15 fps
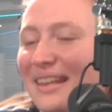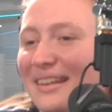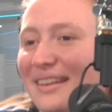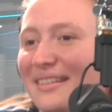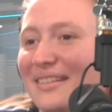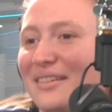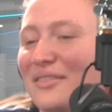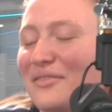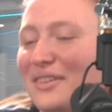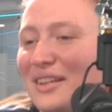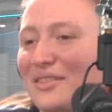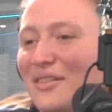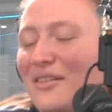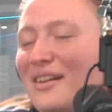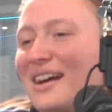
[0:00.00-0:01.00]
than
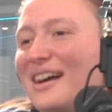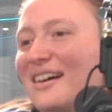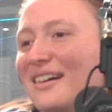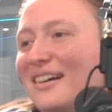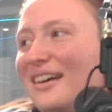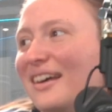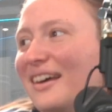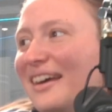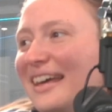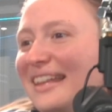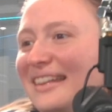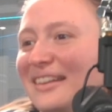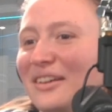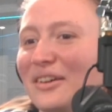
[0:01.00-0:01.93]
Victoria, and